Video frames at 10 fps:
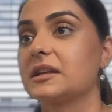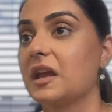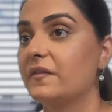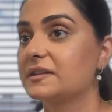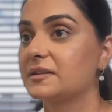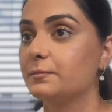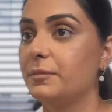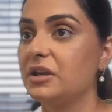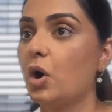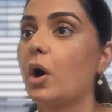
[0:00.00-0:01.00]
If it's
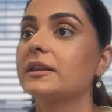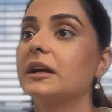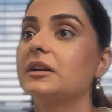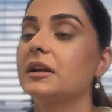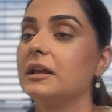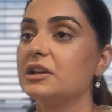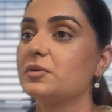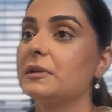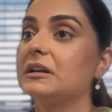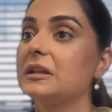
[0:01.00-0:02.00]
beyond that
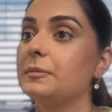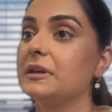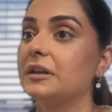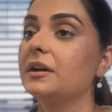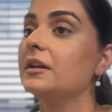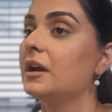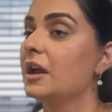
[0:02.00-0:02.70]
eligibility period,